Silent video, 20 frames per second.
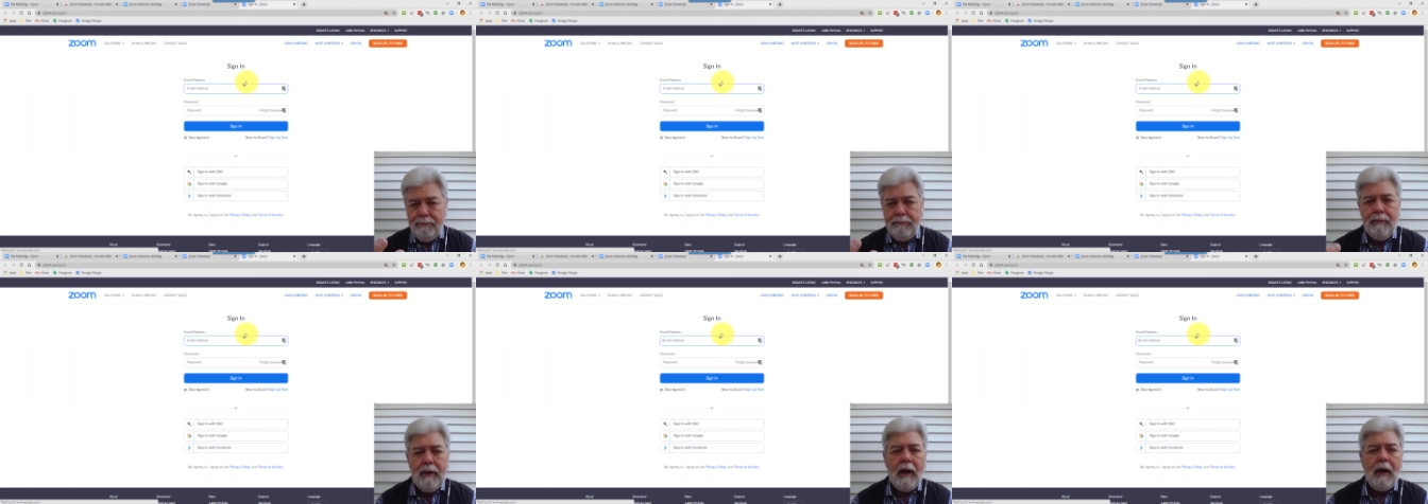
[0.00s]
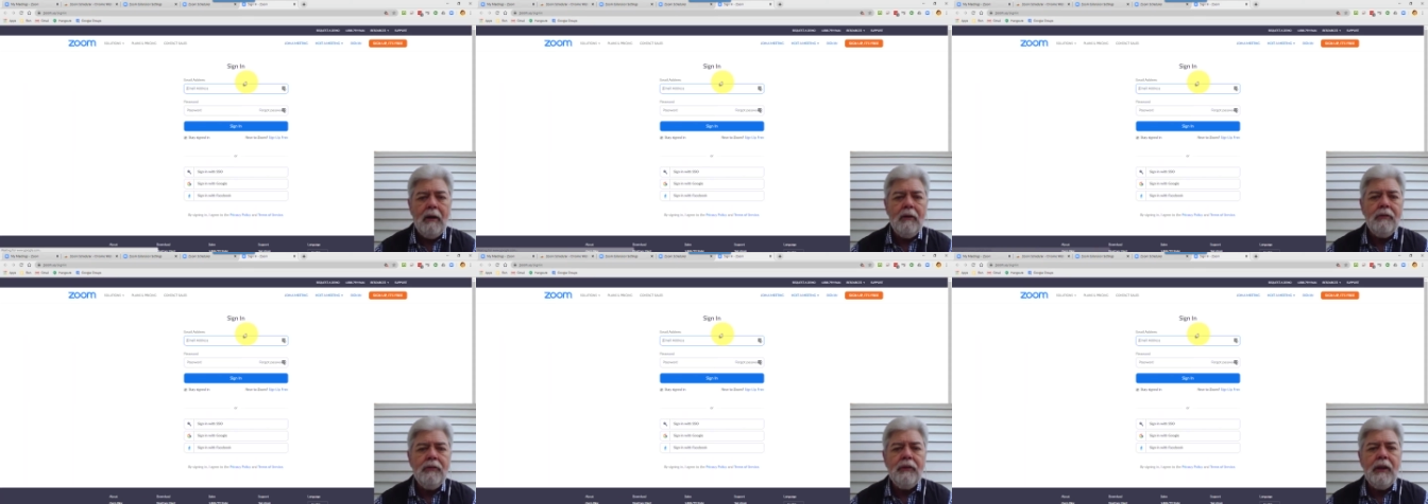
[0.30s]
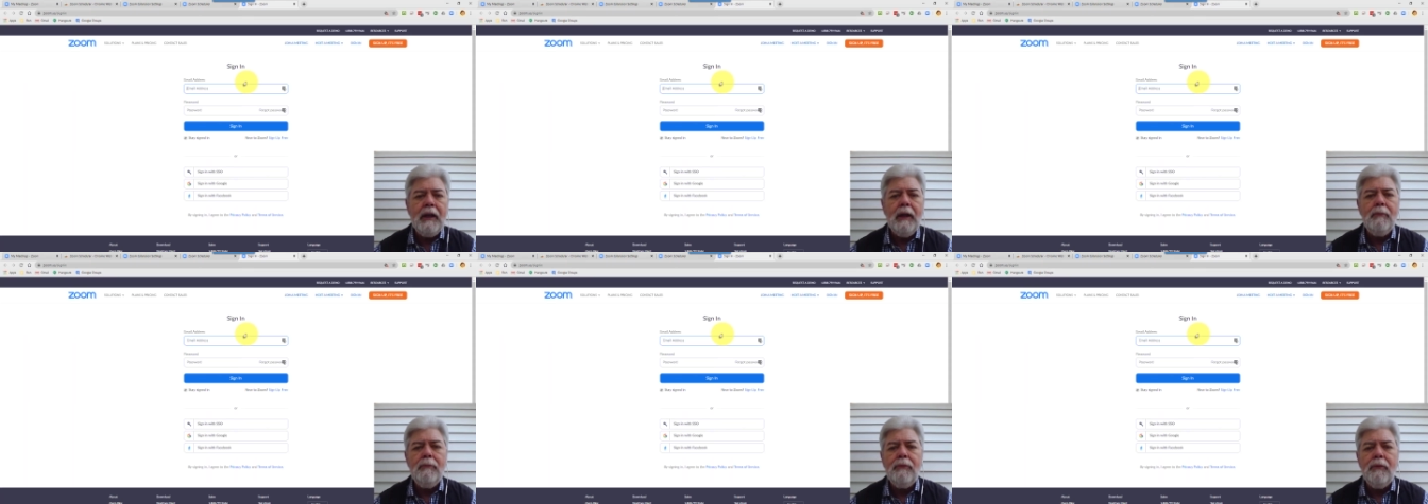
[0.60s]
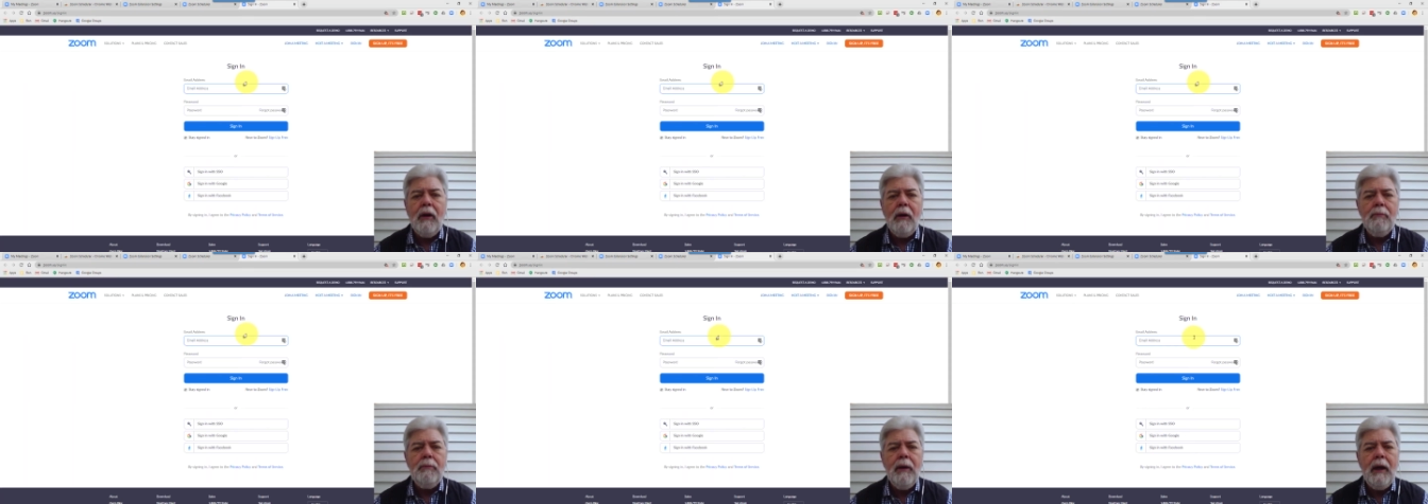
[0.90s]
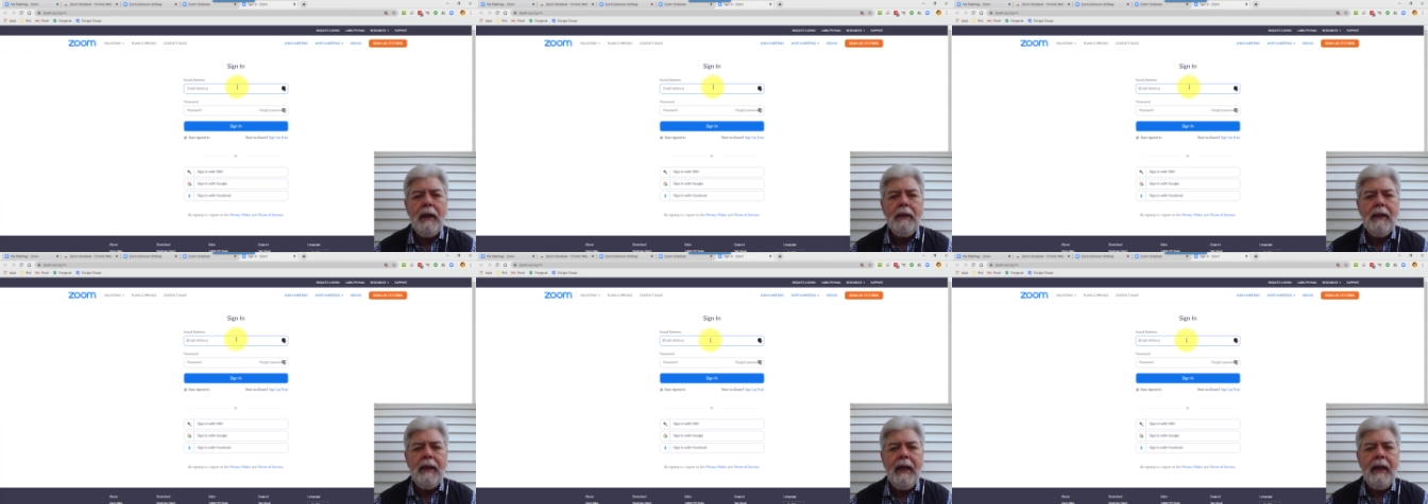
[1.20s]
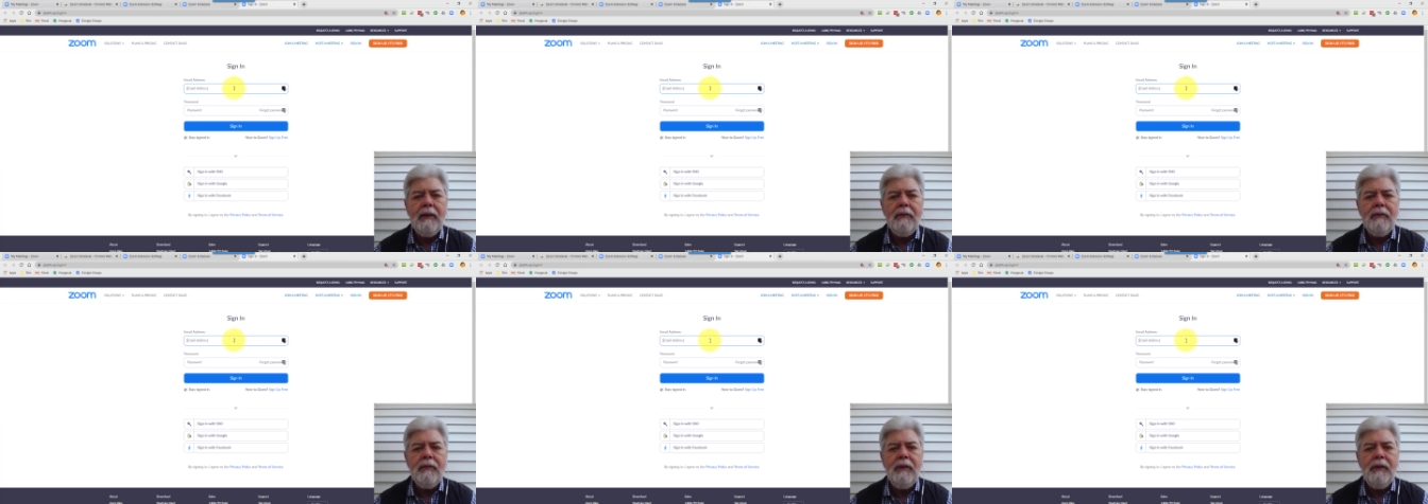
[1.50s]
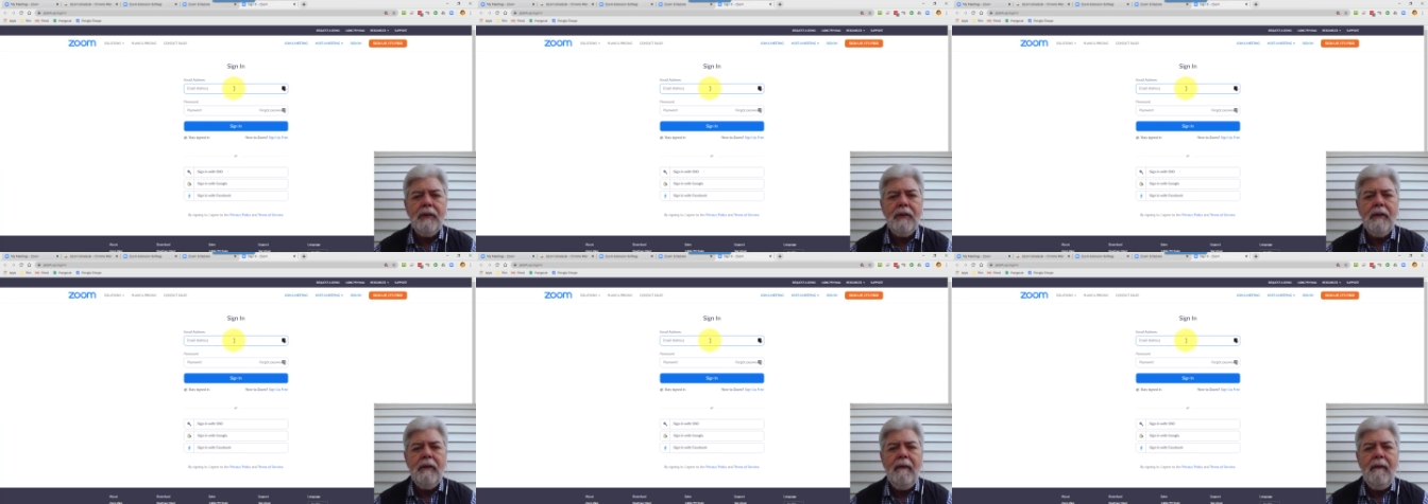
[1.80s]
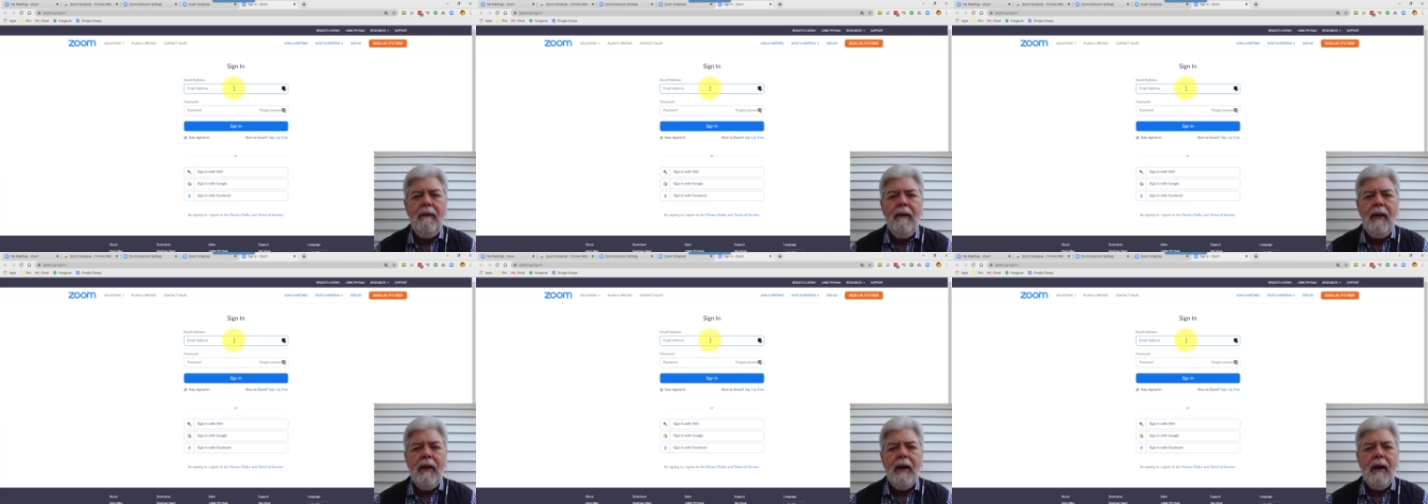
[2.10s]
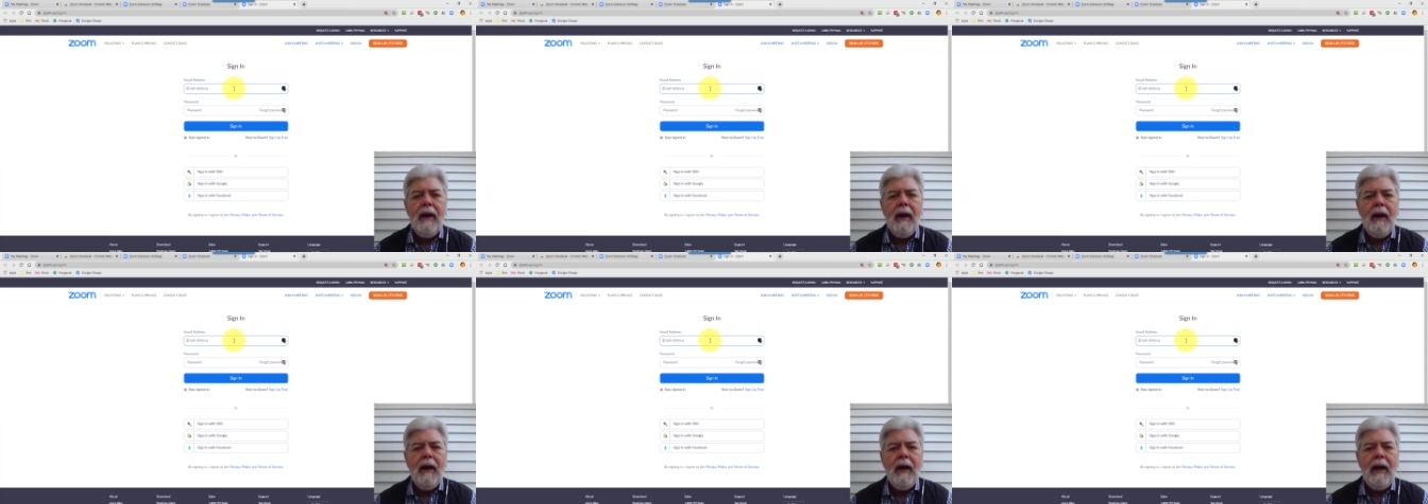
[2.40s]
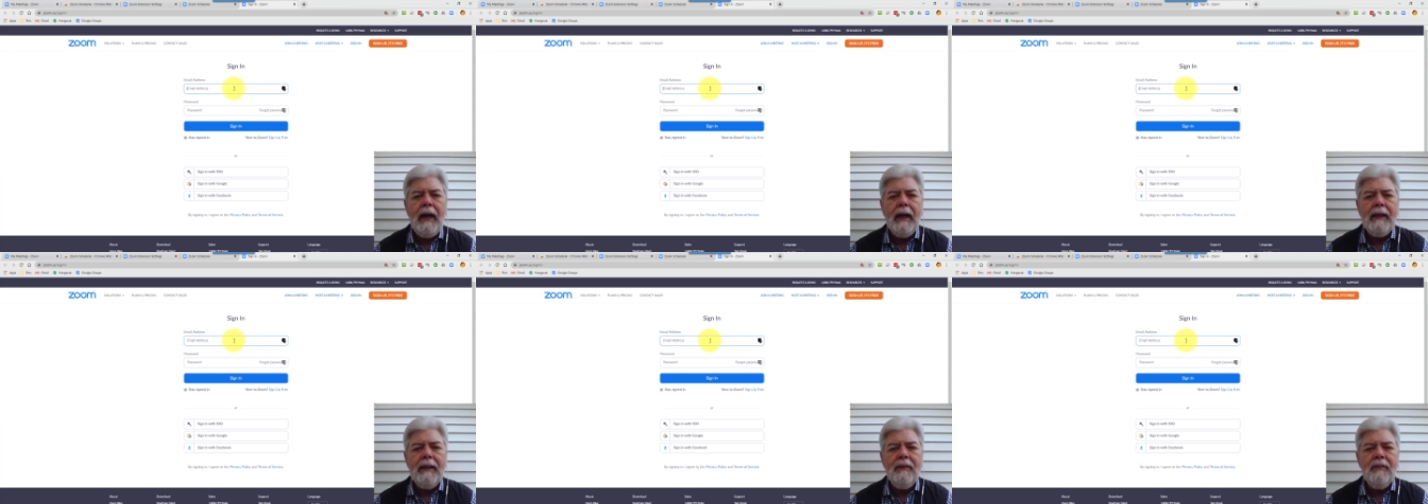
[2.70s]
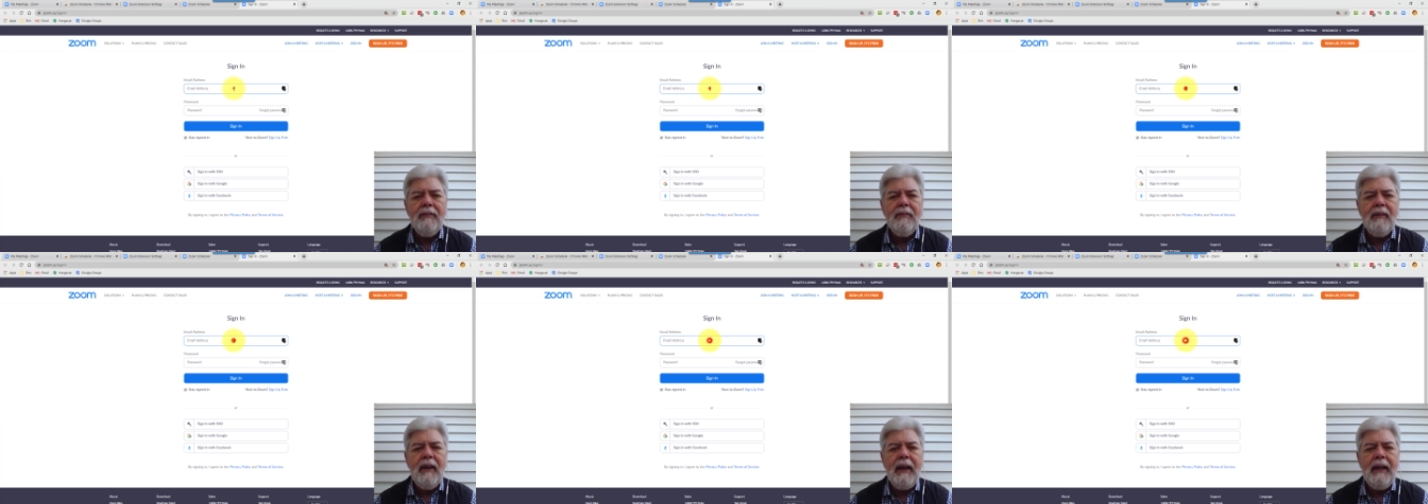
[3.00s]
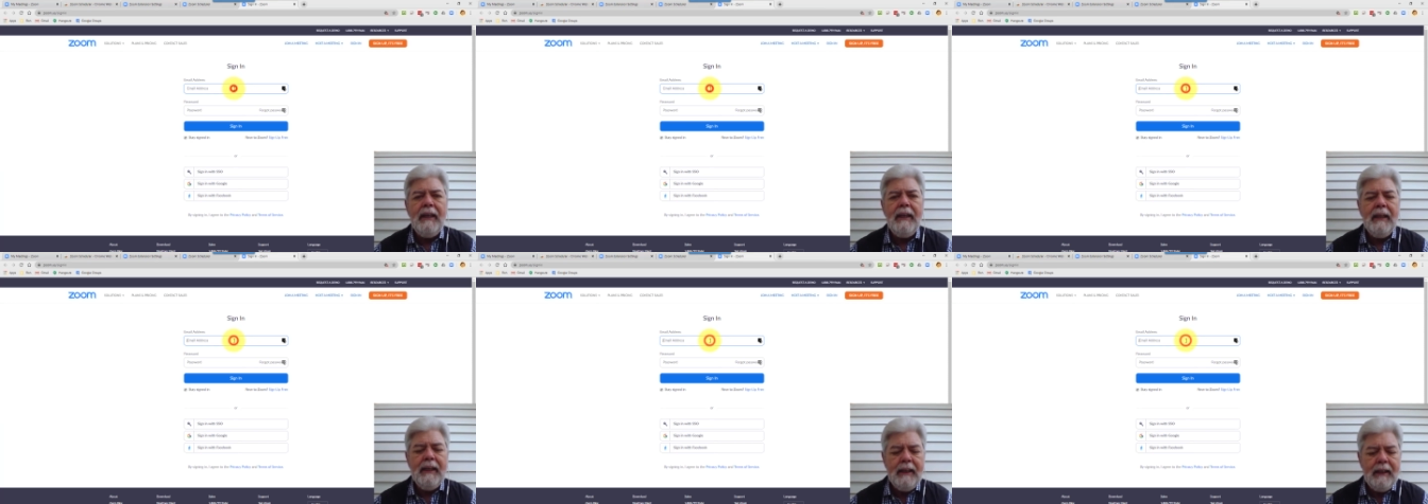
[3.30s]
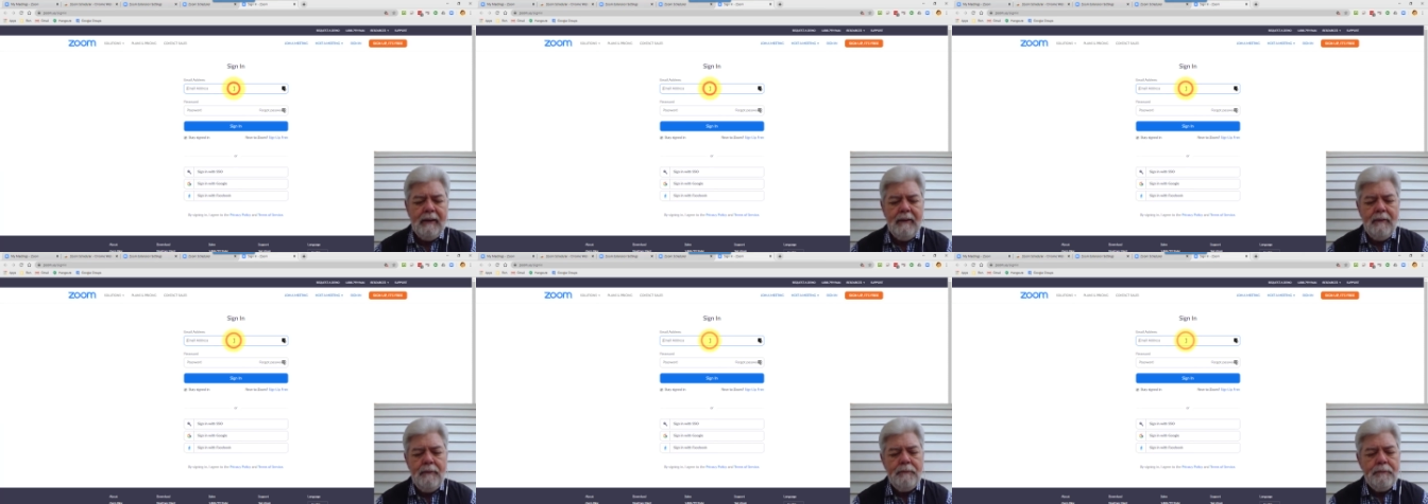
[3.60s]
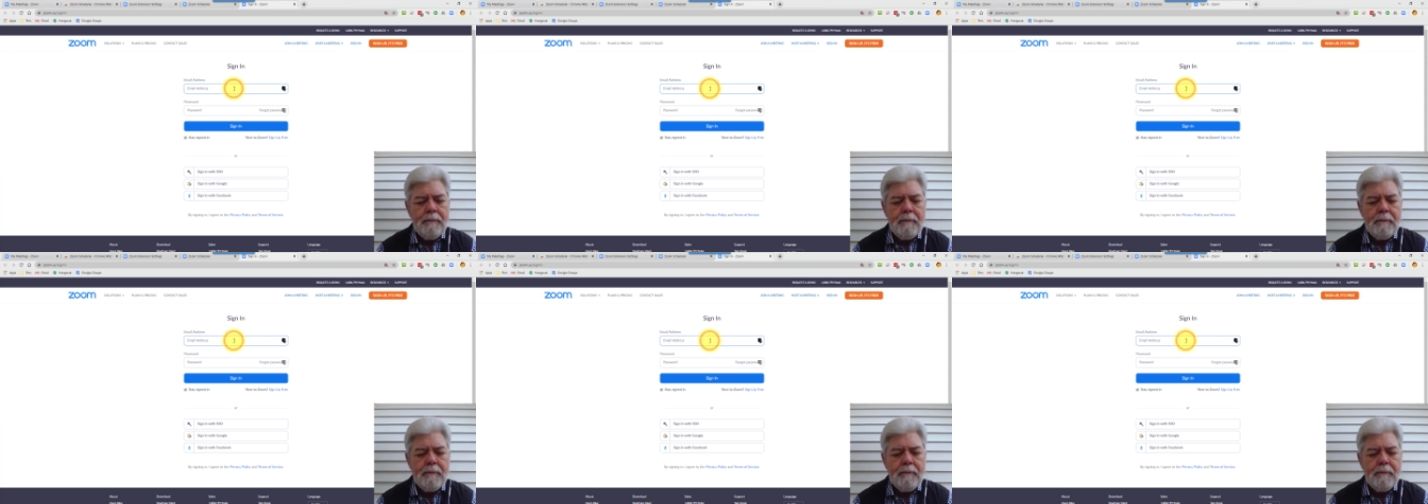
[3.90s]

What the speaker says: our setup for our podcast here. I can sign in.